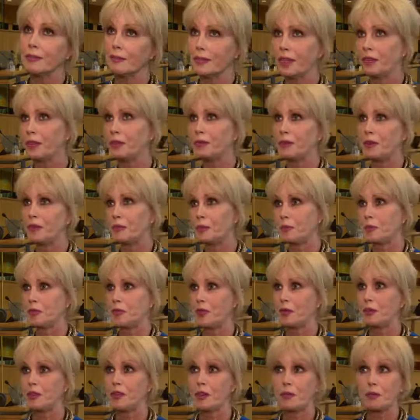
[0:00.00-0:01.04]
The other
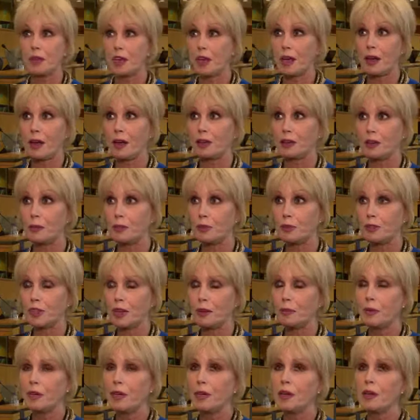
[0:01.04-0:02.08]
50% don't care how they're brought
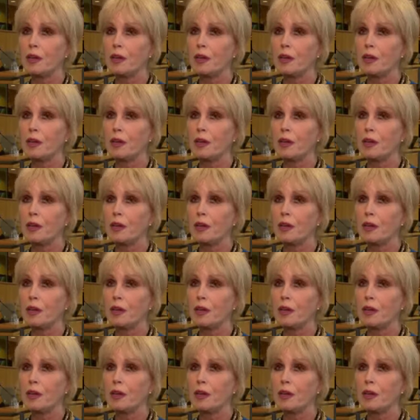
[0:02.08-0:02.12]
up.